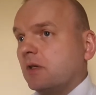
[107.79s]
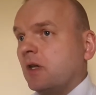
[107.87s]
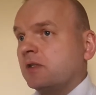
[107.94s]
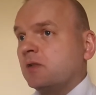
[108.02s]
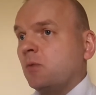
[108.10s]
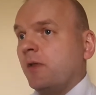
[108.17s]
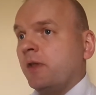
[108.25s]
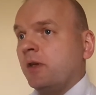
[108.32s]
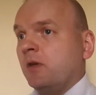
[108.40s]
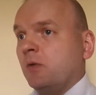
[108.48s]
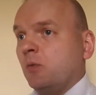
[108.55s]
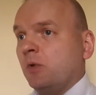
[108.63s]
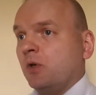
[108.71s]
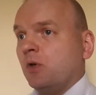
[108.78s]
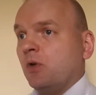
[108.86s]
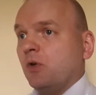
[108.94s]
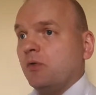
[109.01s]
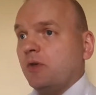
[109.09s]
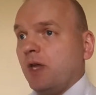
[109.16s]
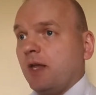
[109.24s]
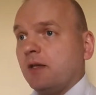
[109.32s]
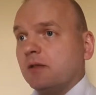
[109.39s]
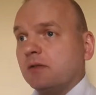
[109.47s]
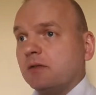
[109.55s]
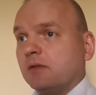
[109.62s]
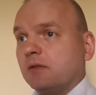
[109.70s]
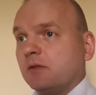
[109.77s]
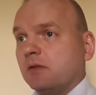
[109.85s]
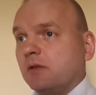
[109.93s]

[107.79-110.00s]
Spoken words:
as to what they're going to work on next,